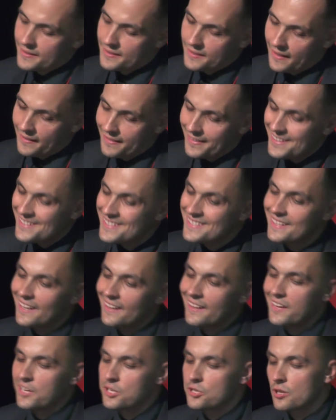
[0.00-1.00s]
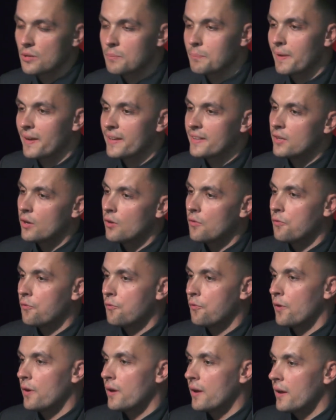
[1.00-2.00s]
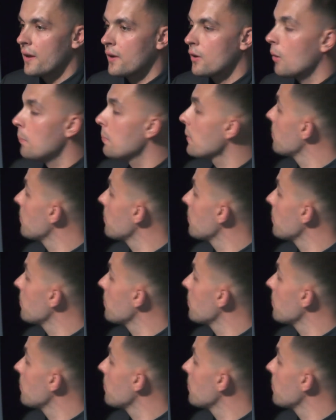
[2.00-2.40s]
an installation made of copper